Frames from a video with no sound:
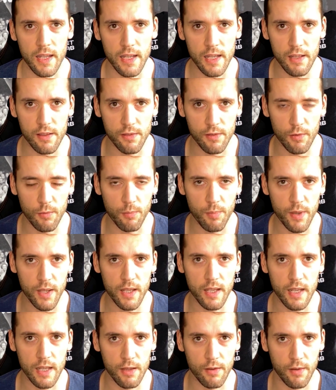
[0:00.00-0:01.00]
is to
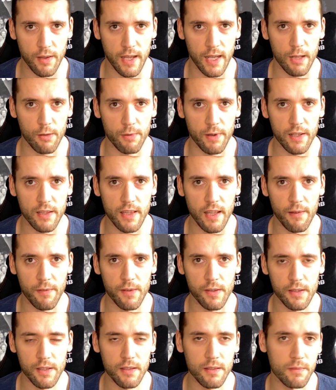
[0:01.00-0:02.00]
be in a calorie
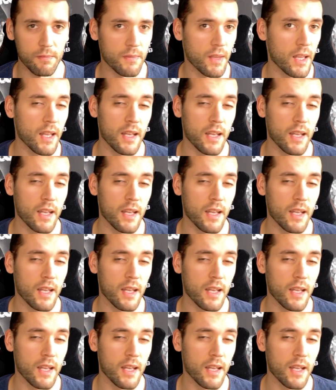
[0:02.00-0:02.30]
deficit,